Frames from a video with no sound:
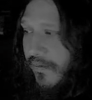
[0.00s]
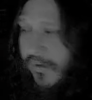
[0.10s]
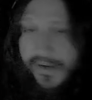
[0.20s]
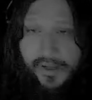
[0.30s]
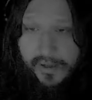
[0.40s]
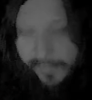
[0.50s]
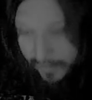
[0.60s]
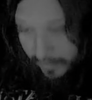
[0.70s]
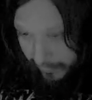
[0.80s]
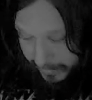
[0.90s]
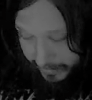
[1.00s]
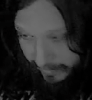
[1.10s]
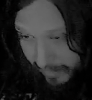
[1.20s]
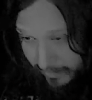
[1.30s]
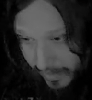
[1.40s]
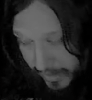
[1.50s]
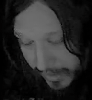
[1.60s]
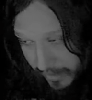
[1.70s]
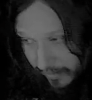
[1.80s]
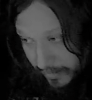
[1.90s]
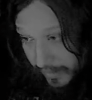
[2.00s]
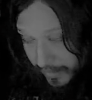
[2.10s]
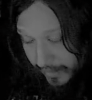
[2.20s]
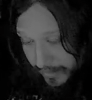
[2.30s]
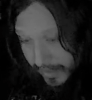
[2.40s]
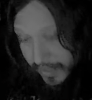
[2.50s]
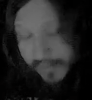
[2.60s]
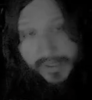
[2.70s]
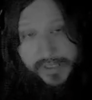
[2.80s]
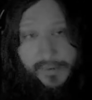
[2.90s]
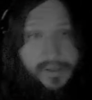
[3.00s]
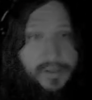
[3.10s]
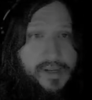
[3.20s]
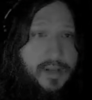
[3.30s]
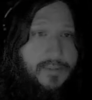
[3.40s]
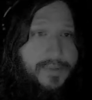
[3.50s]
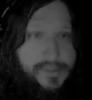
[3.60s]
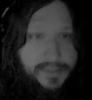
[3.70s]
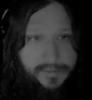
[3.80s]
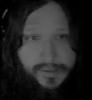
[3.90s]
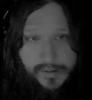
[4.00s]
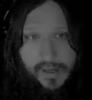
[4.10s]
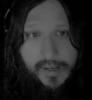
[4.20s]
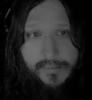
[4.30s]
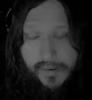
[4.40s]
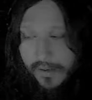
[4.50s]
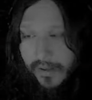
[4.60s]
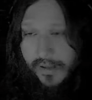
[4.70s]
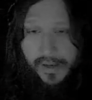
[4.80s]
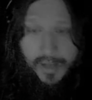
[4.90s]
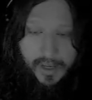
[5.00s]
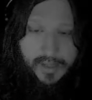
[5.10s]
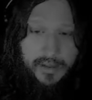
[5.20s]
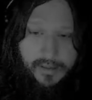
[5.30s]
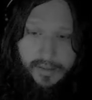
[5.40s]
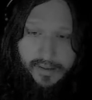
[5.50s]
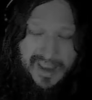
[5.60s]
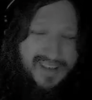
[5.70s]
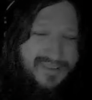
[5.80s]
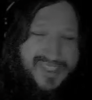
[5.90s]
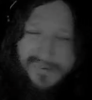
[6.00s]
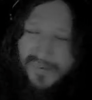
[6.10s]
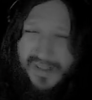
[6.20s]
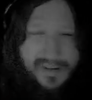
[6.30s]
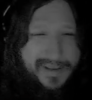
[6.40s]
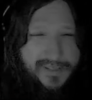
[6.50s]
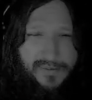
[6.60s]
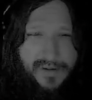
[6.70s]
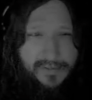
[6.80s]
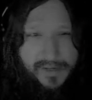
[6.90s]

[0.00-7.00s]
want to help, obviously you don't have money or anything like that, the best way you can help is subscribe, like, and just spread the links around.